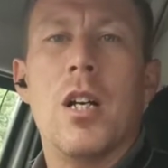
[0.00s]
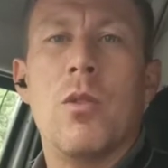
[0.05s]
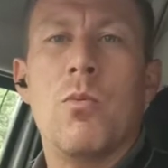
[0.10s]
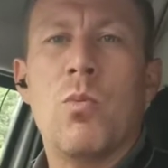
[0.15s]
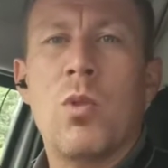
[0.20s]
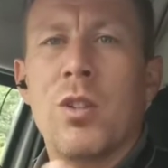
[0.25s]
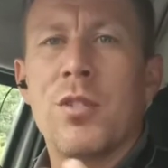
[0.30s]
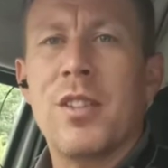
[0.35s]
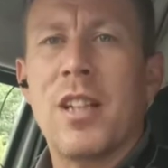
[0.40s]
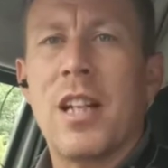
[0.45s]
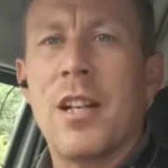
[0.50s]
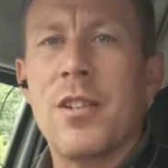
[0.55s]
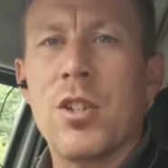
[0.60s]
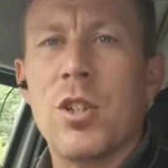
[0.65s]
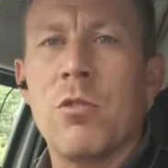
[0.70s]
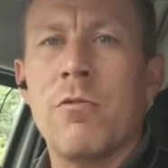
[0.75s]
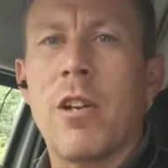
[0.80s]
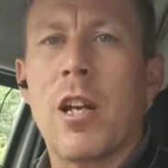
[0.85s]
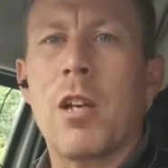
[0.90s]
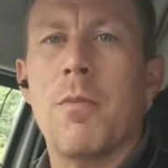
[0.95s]
One thing I
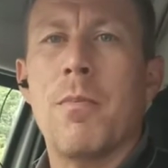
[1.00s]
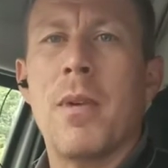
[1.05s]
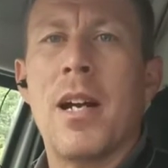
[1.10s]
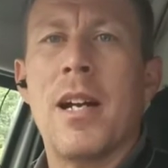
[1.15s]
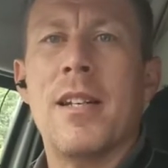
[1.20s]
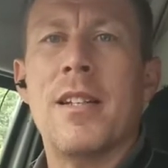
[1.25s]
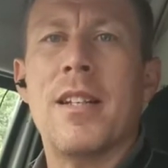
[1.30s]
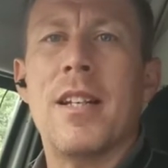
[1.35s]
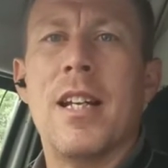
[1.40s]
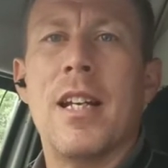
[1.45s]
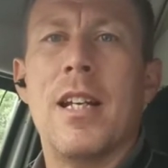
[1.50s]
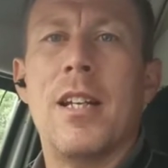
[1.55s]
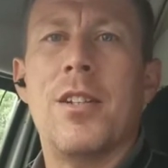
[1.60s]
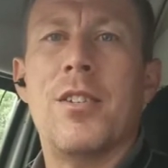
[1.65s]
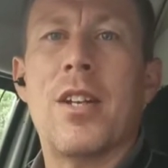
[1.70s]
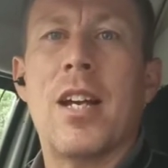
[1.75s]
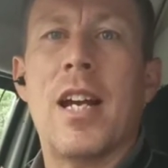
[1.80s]
do recommend is